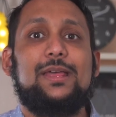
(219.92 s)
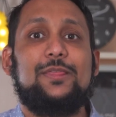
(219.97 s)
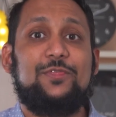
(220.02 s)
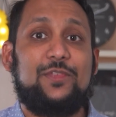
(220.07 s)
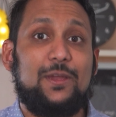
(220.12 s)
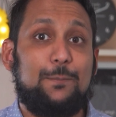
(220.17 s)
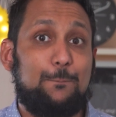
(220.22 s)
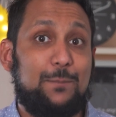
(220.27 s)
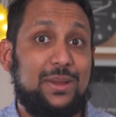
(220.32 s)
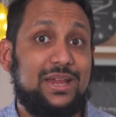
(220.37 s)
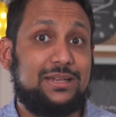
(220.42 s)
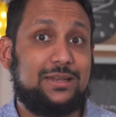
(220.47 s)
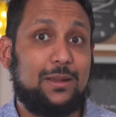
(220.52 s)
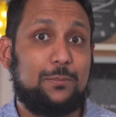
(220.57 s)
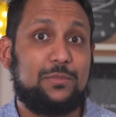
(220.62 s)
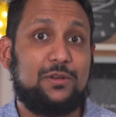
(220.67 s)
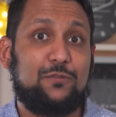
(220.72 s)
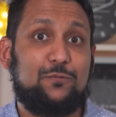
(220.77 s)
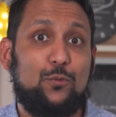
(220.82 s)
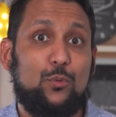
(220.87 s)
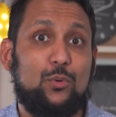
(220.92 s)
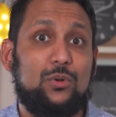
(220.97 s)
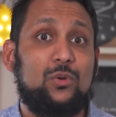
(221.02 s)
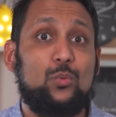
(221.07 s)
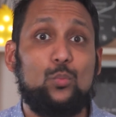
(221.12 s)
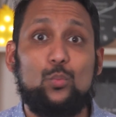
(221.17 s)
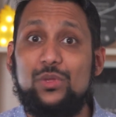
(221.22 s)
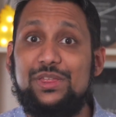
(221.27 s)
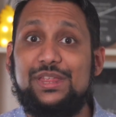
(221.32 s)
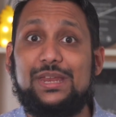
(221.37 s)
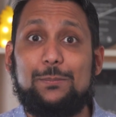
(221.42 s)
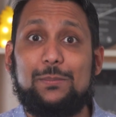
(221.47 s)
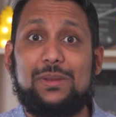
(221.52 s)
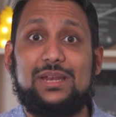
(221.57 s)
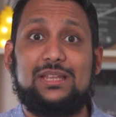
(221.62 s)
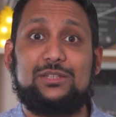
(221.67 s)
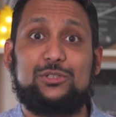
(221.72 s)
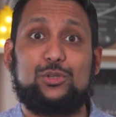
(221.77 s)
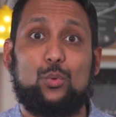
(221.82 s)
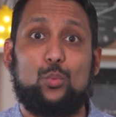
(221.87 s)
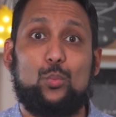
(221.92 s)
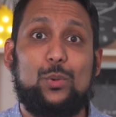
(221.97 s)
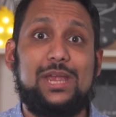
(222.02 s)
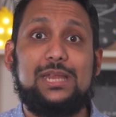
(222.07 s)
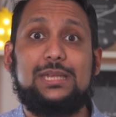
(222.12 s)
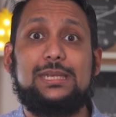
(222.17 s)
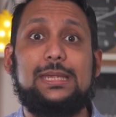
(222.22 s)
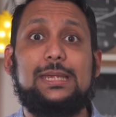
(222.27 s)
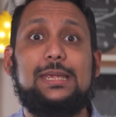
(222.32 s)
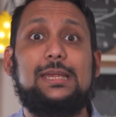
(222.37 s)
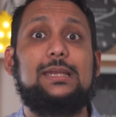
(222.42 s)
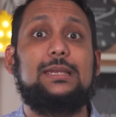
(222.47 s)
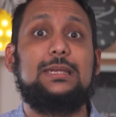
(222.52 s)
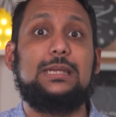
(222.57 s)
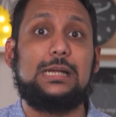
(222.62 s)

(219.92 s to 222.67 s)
They picked up the phone within minutes of waiting.